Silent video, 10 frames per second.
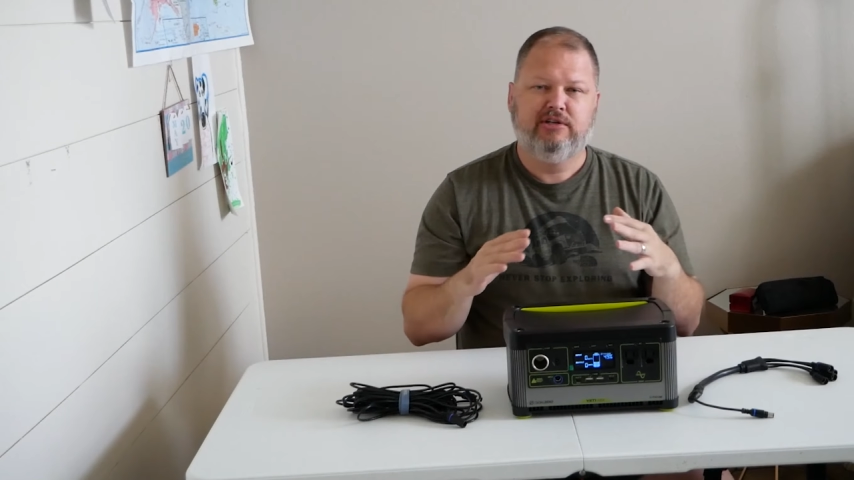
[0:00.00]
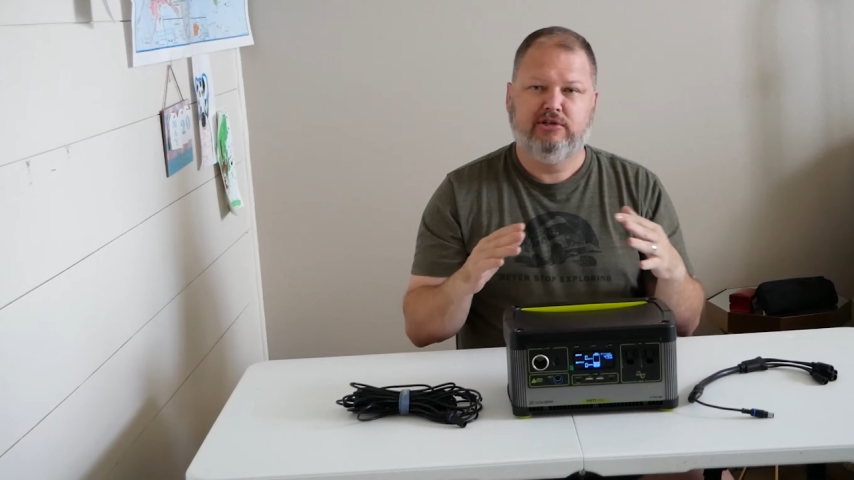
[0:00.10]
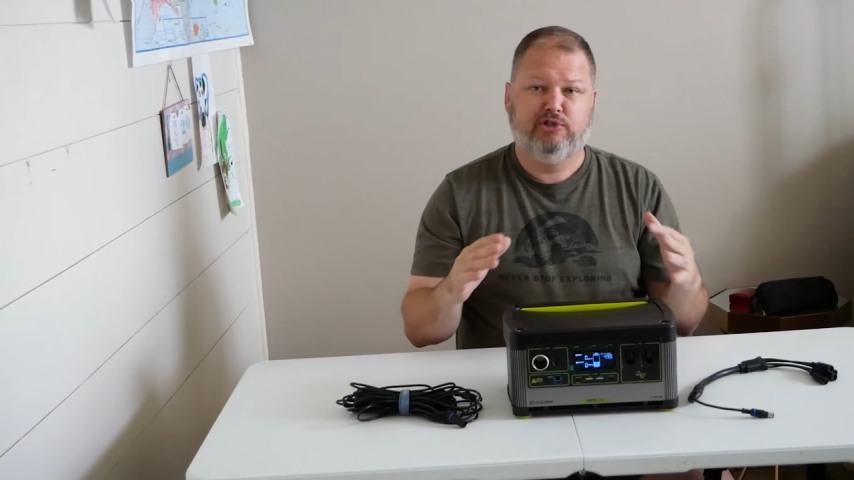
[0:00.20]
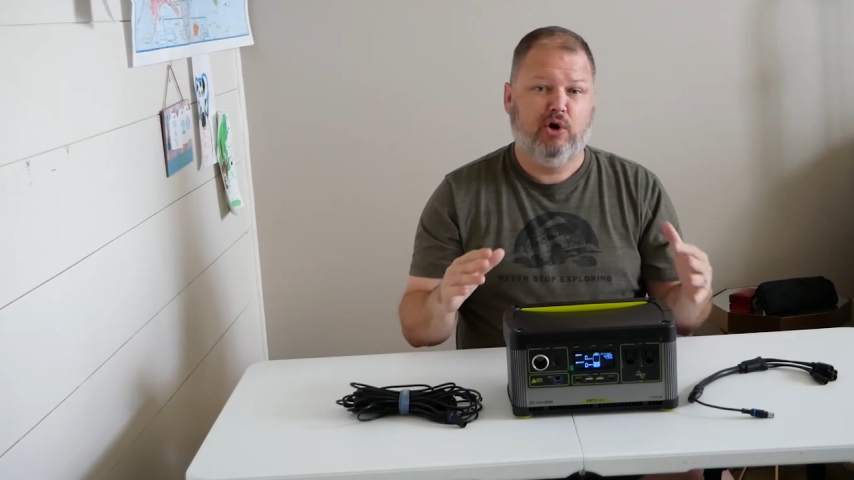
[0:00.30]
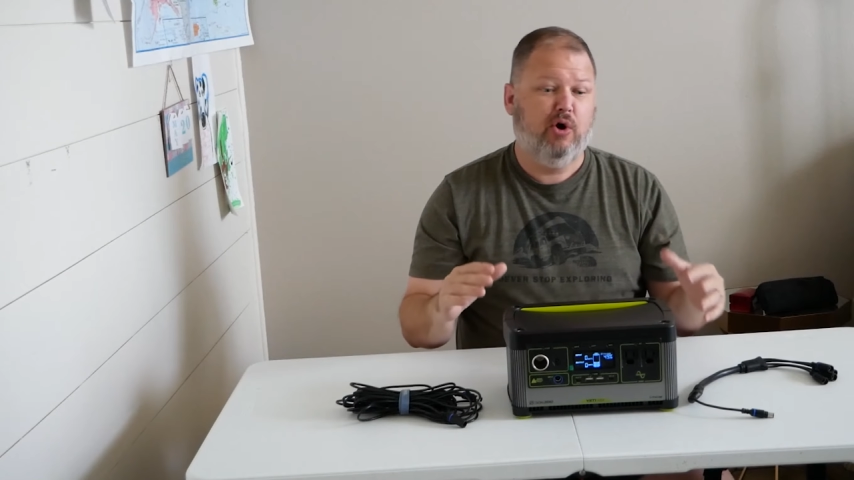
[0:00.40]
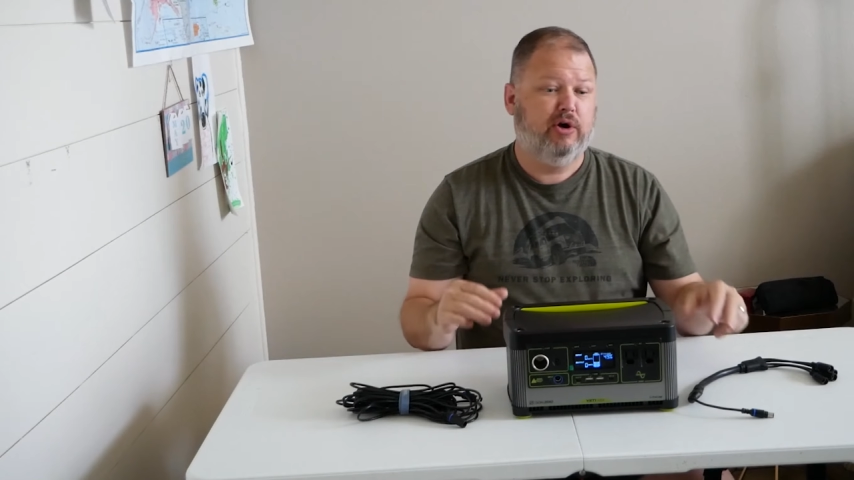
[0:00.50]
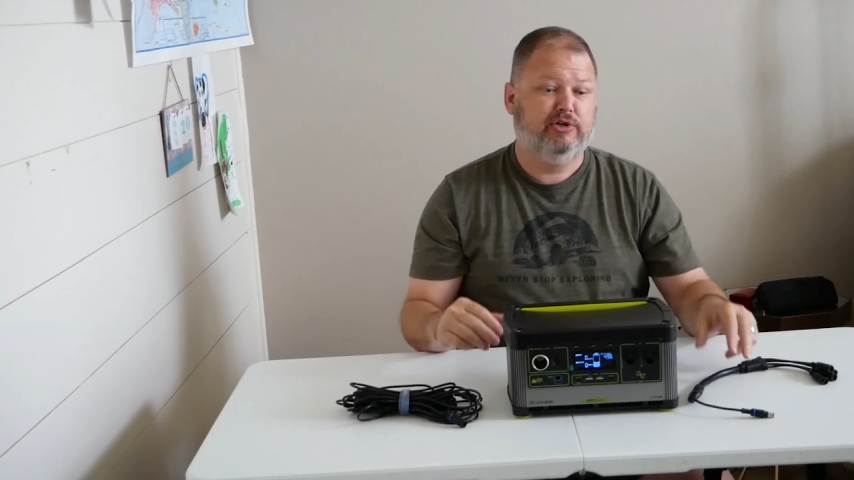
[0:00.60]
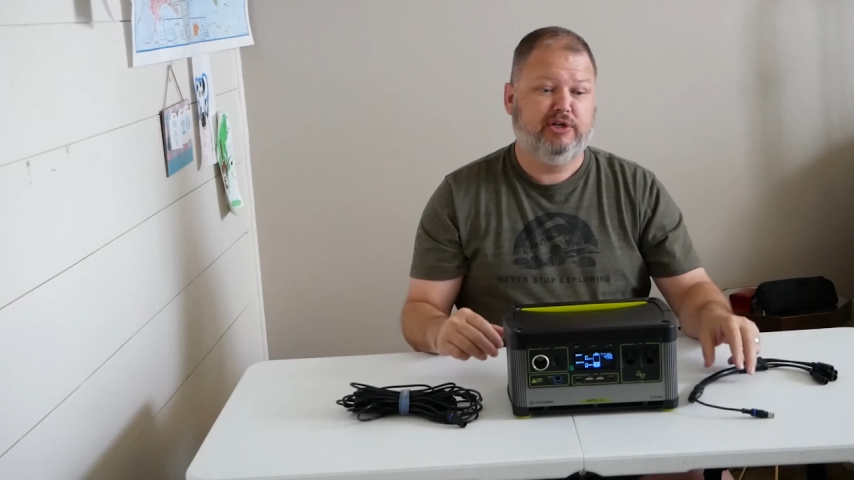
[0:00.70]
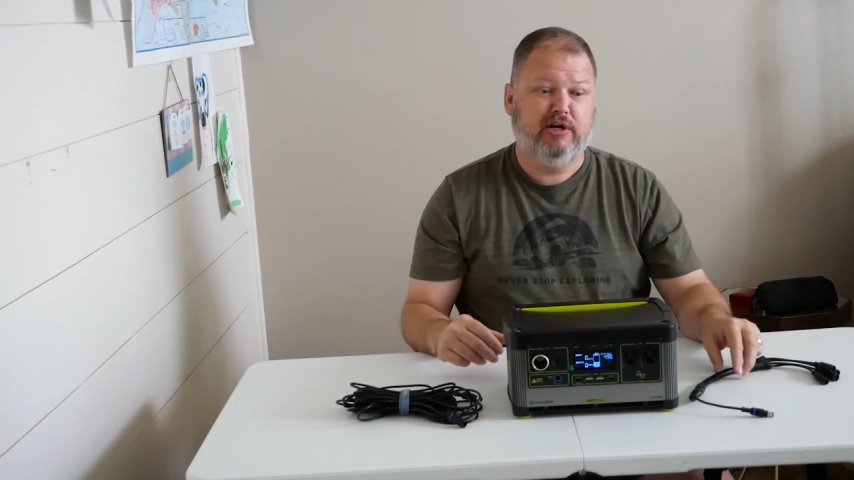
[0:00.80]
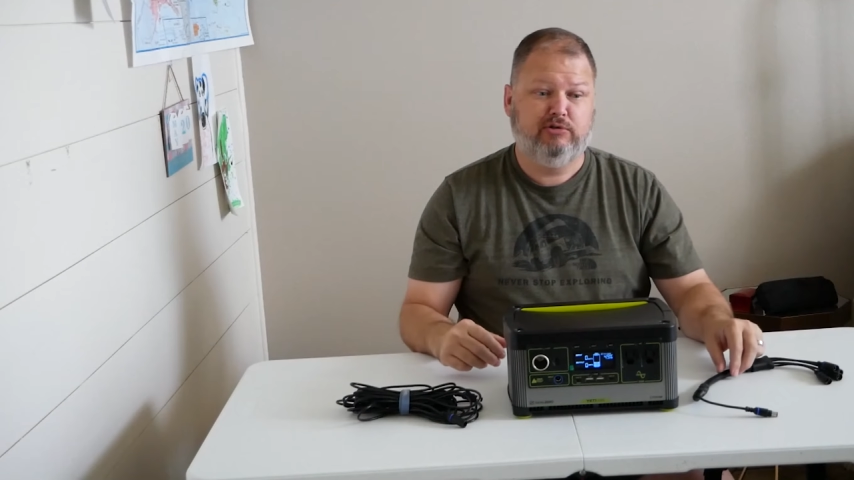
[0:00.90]
to
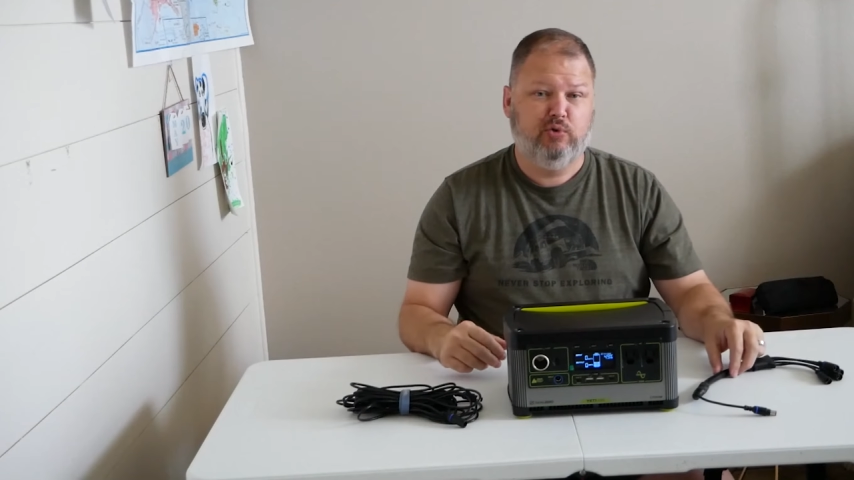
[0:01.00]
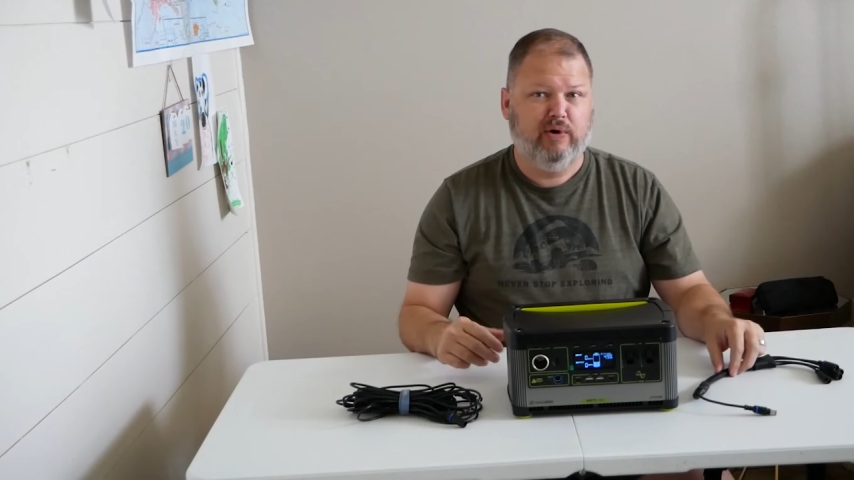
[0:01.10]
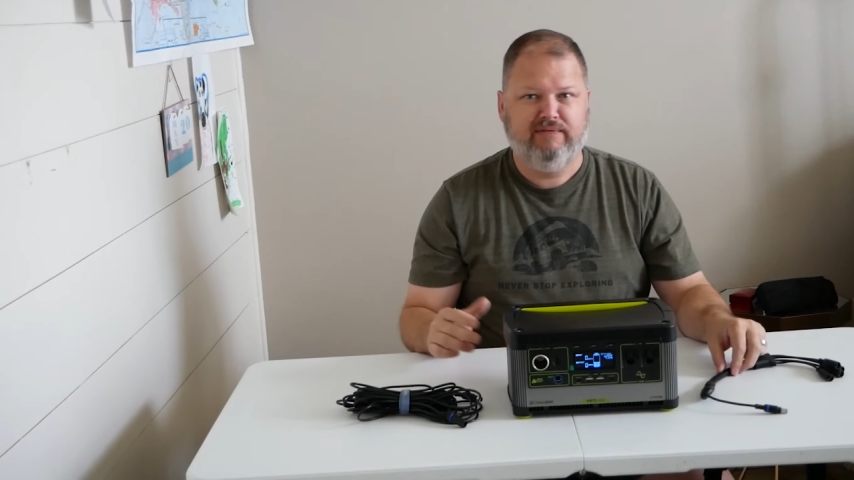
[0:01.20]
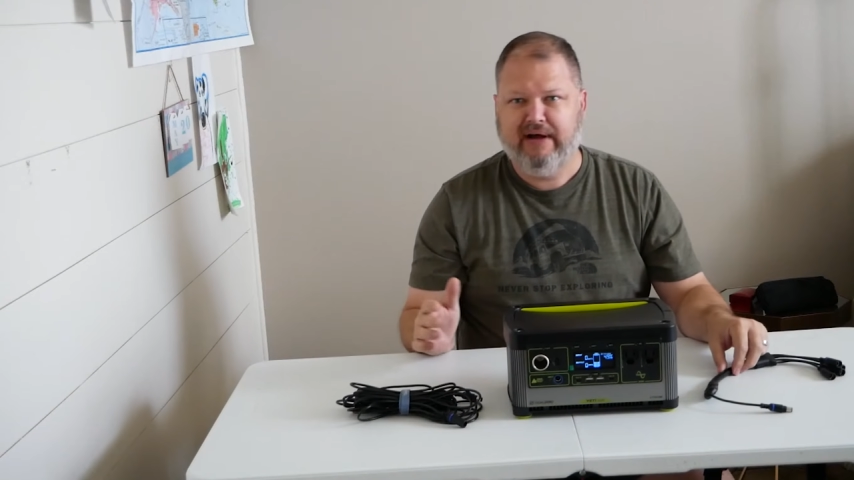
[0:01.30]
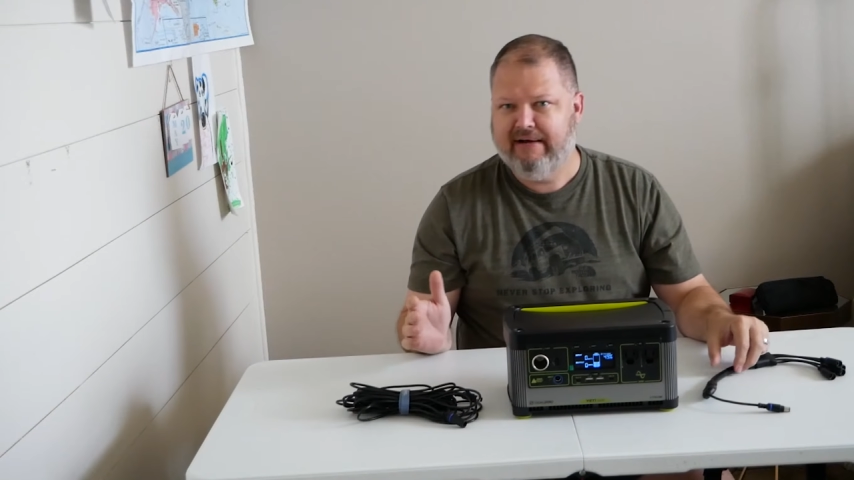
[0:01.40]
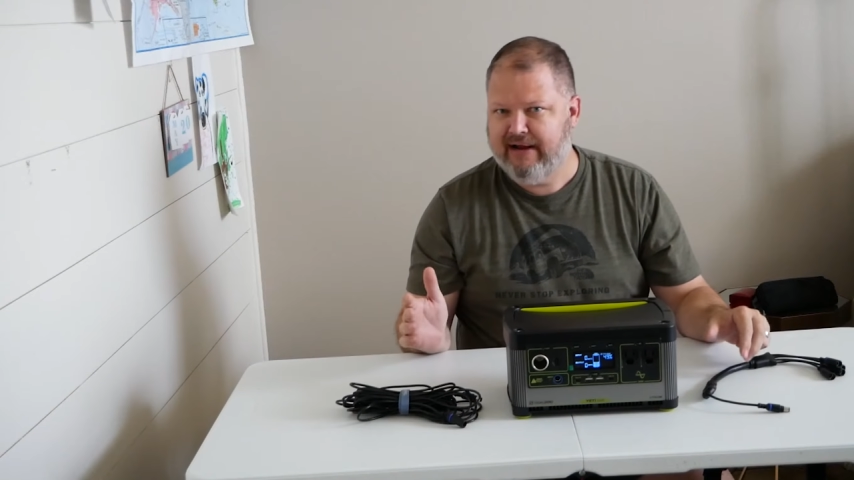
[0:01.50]
charge, 25